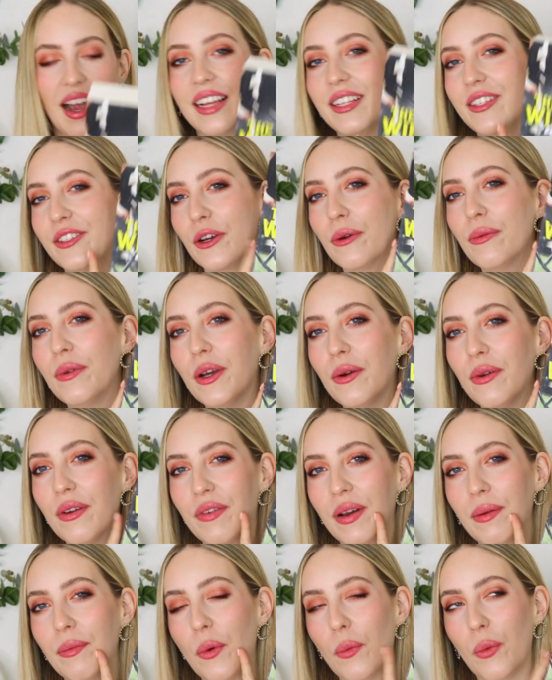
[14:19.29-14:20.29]
I don't know
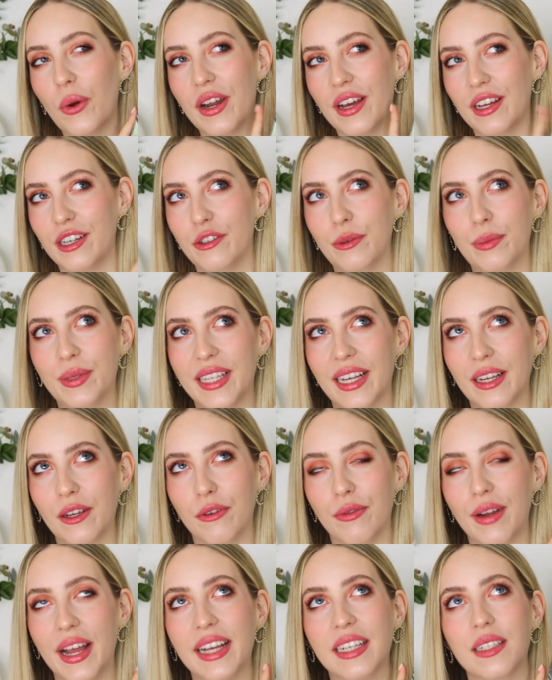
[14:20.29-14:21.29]
if I'm 100%
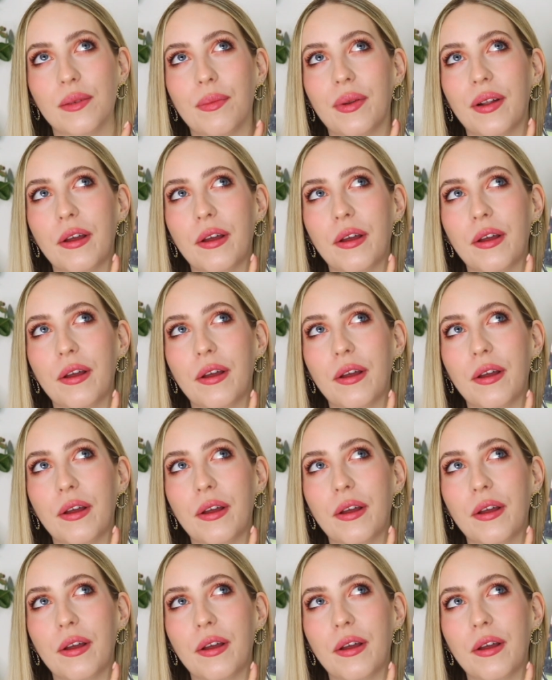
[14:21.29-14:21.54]
correct,